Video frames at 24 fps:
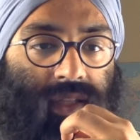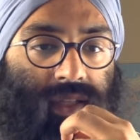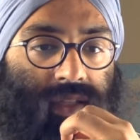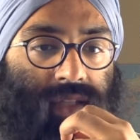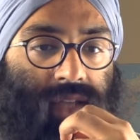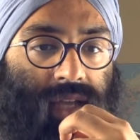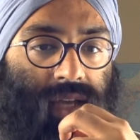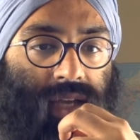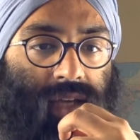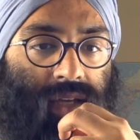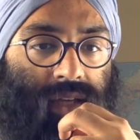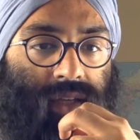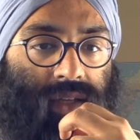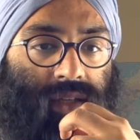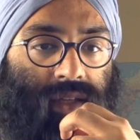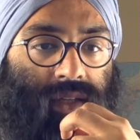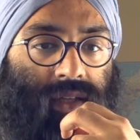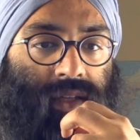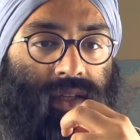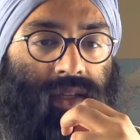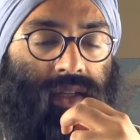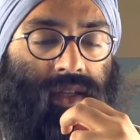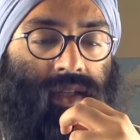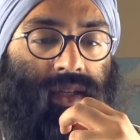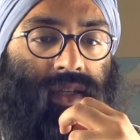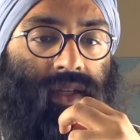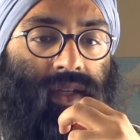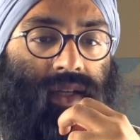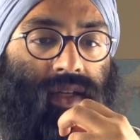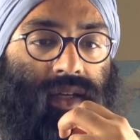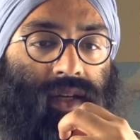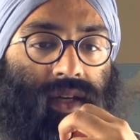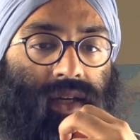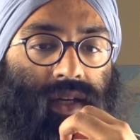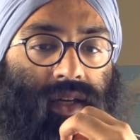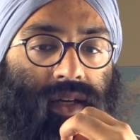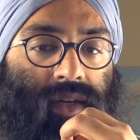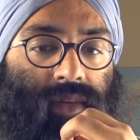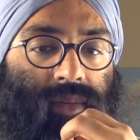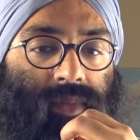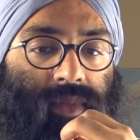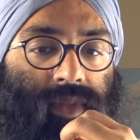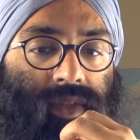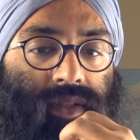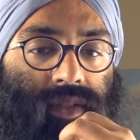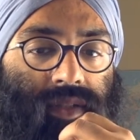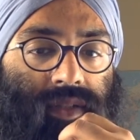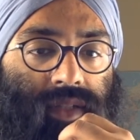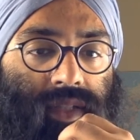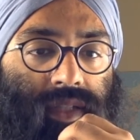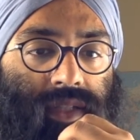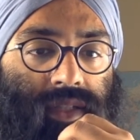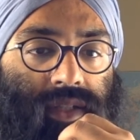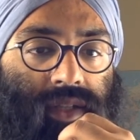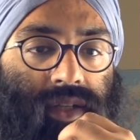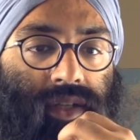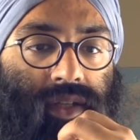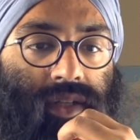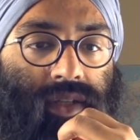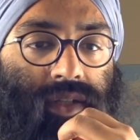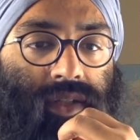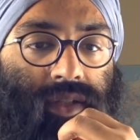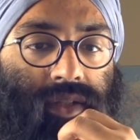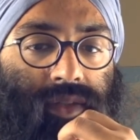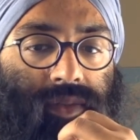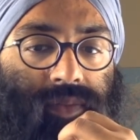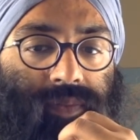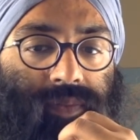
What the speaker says: attack. That's not good.